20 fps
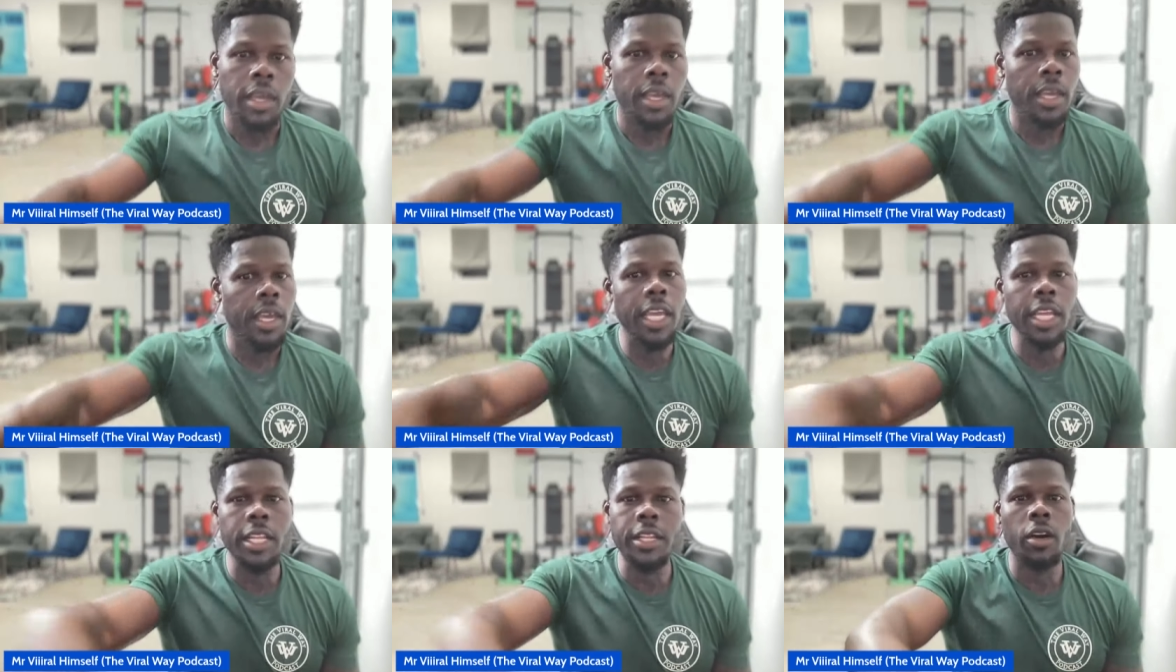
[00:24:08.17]

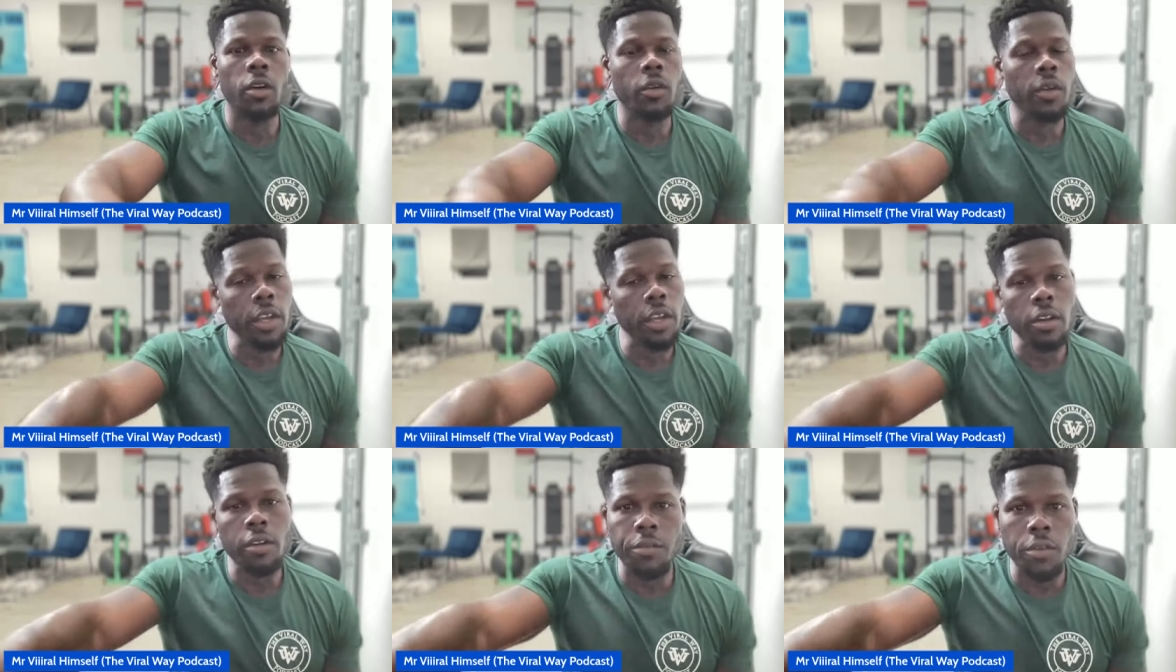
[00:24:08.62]
He don't
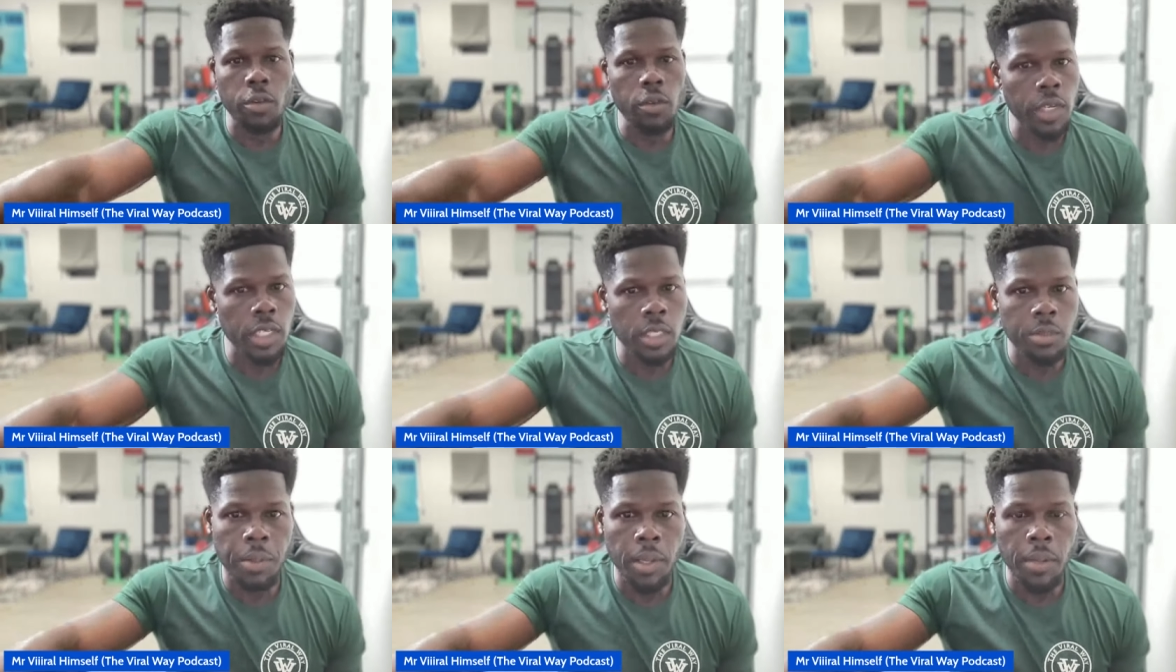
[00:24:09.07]
interview
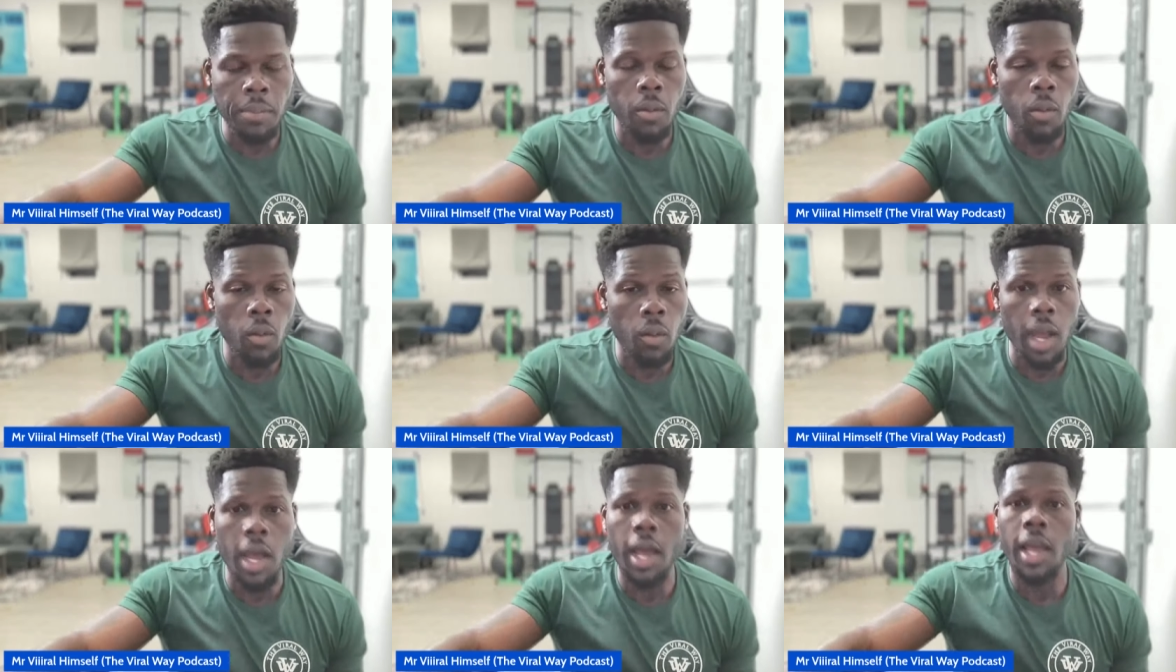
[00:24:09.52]
his people.
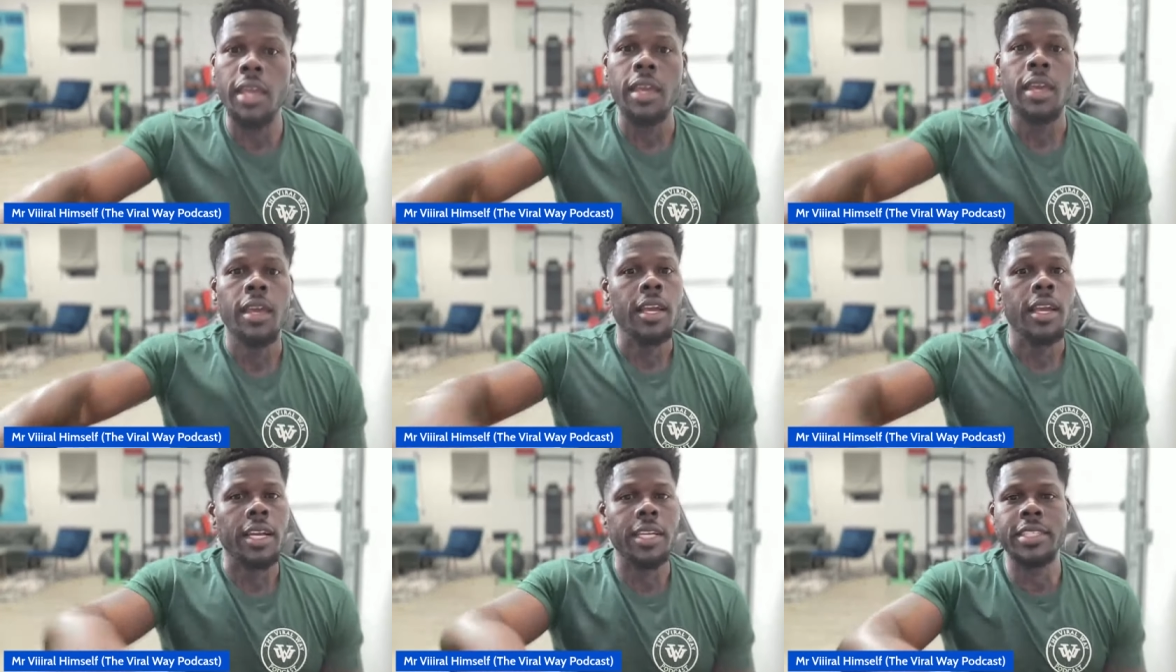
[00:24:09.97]
Why?
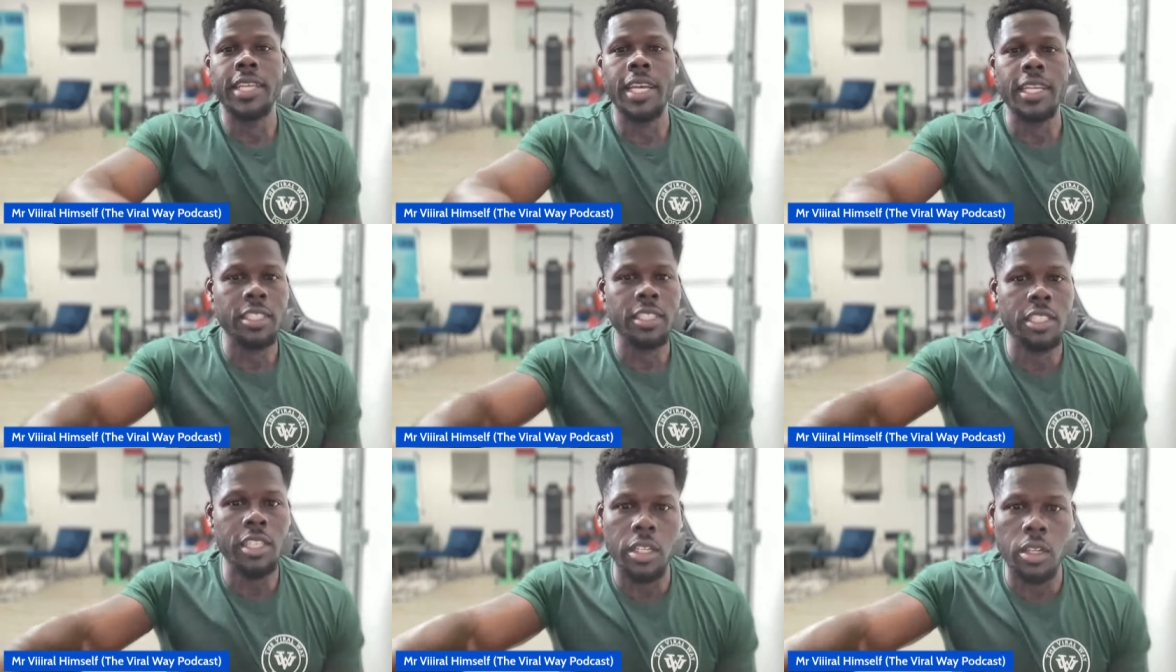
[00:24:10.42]
Because that
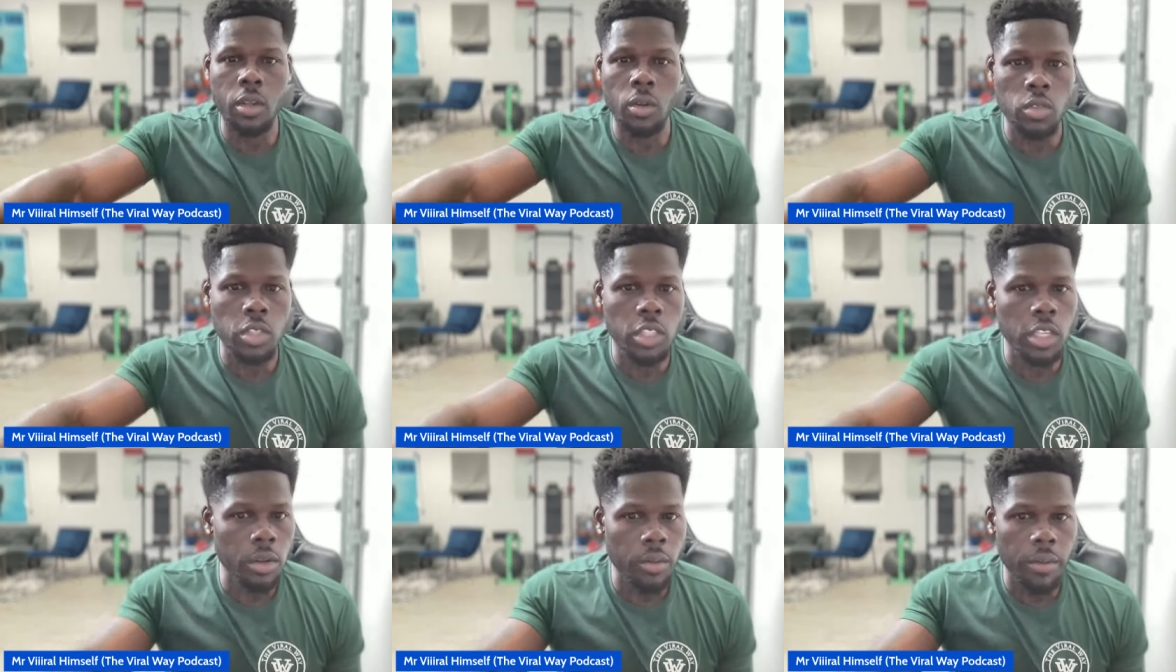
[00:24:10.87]
shit don't
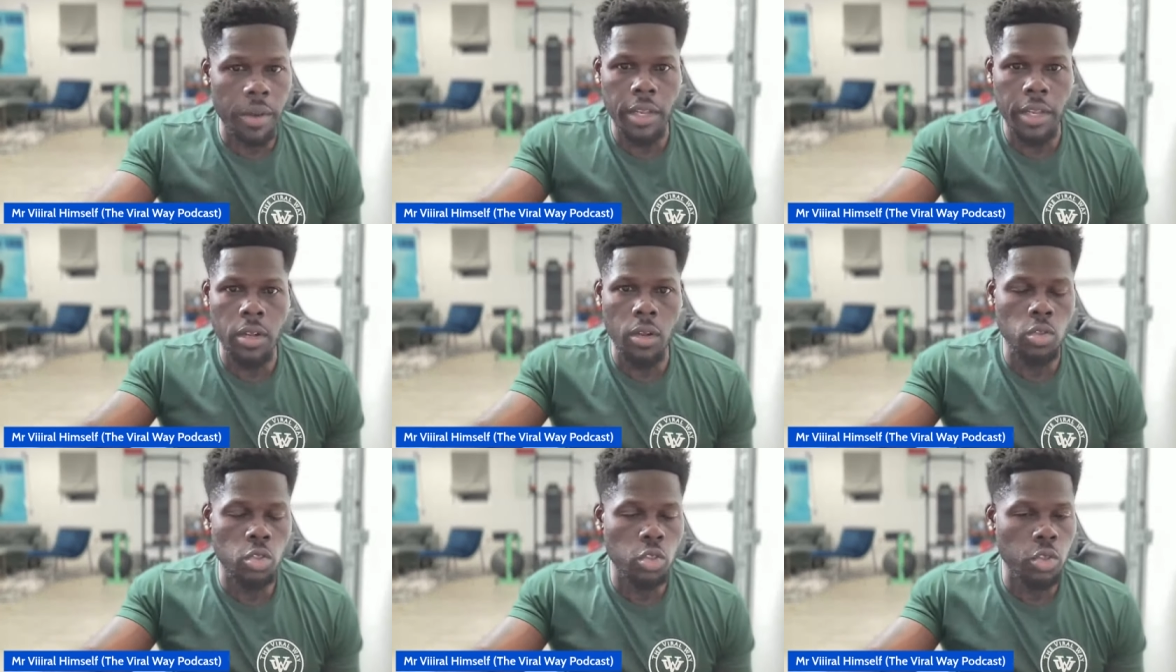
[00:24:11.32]
generate
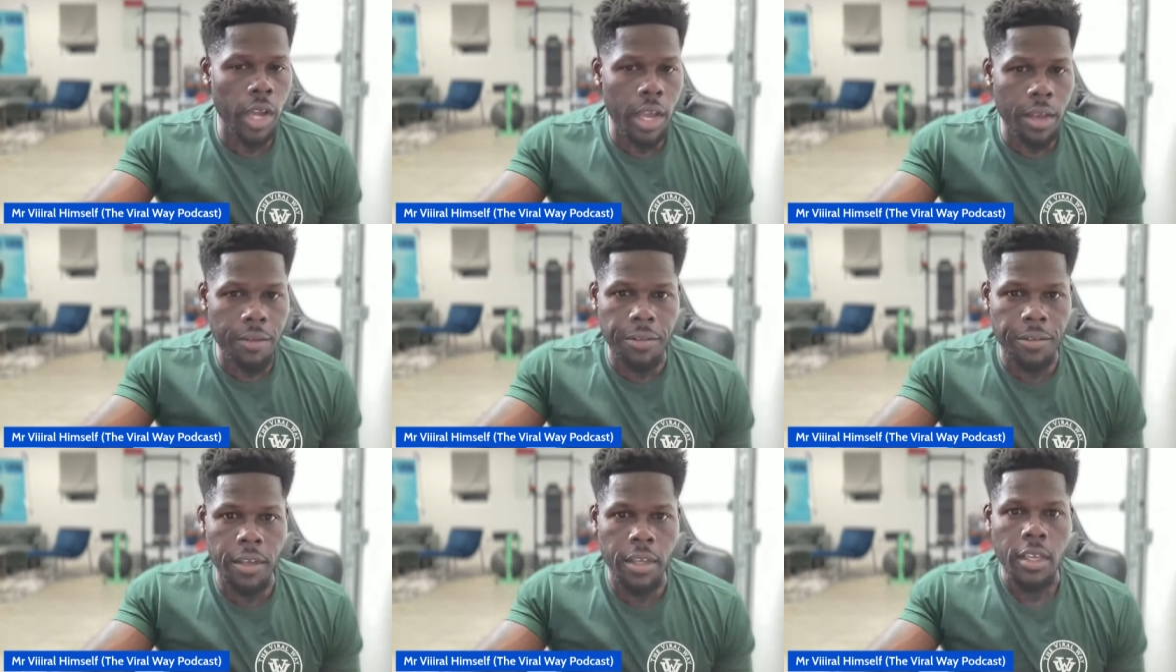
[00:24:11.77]
no
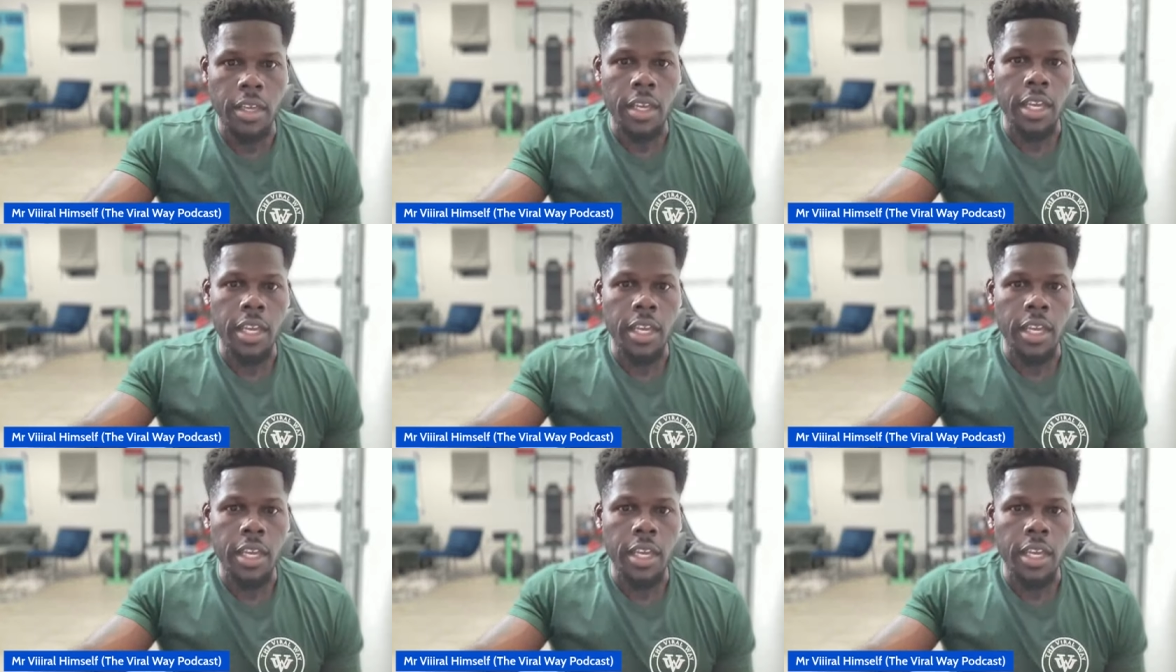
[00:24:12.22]
traffic.